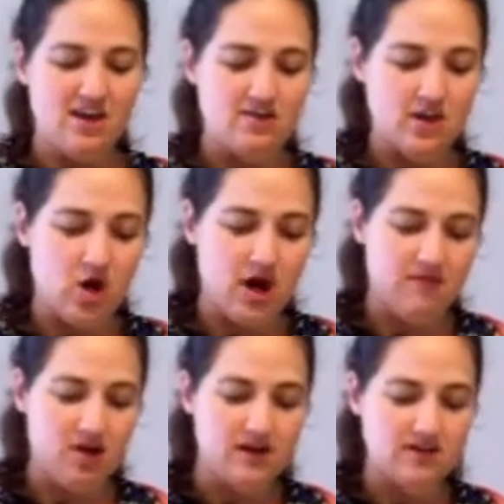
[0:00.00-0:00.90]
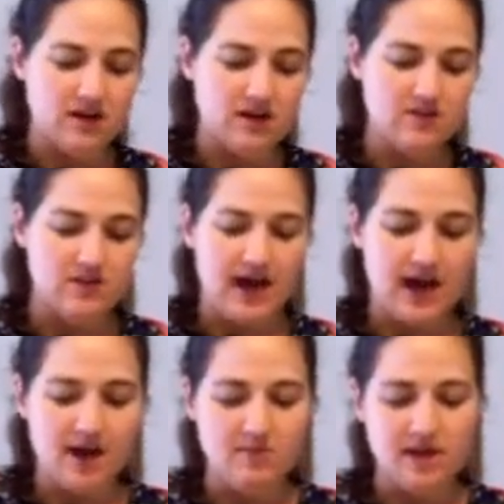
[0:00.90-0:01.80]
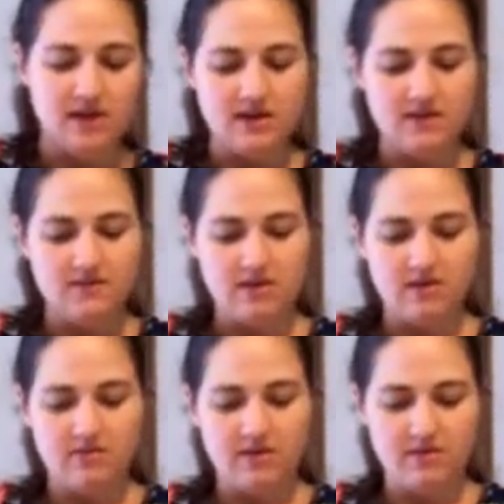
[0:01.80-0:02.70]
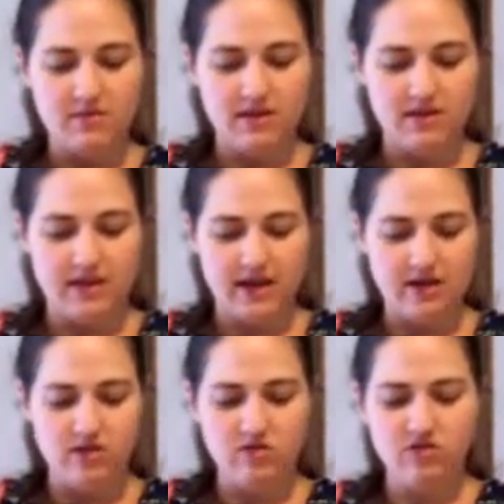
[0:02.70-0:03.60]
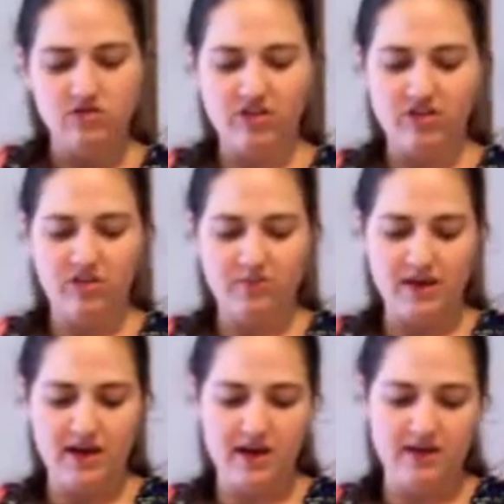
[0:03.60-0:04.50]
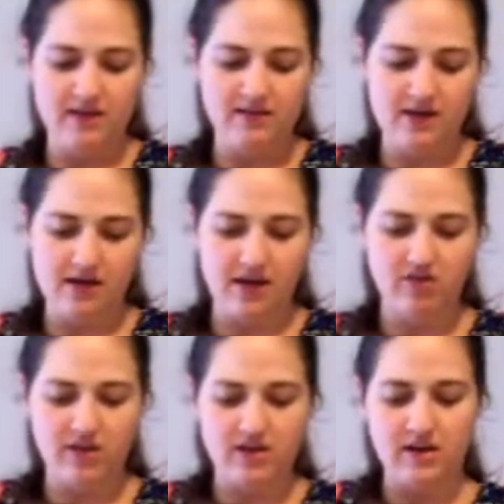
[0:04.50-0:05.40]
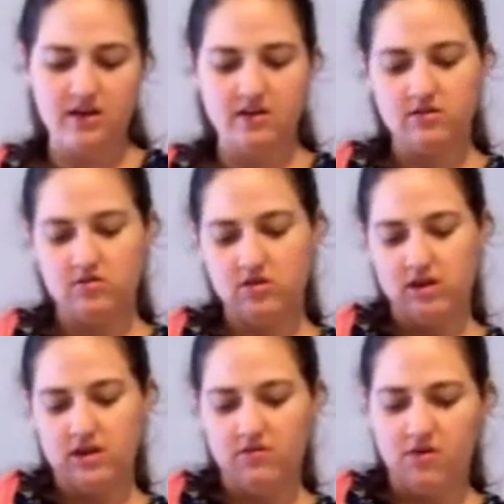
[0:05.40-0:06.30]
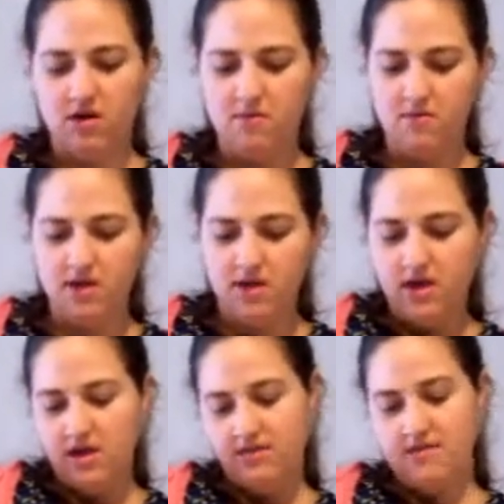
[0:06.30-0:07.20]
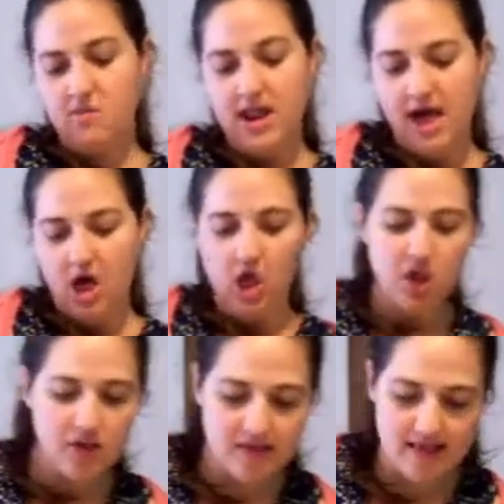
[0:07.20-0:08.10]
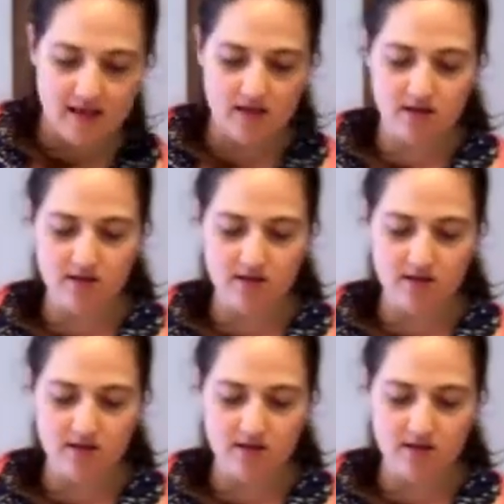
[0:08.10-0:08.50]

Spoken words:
So I've already started that. I'm not gonna give you the recipe that I used just because I actually took it from someone else.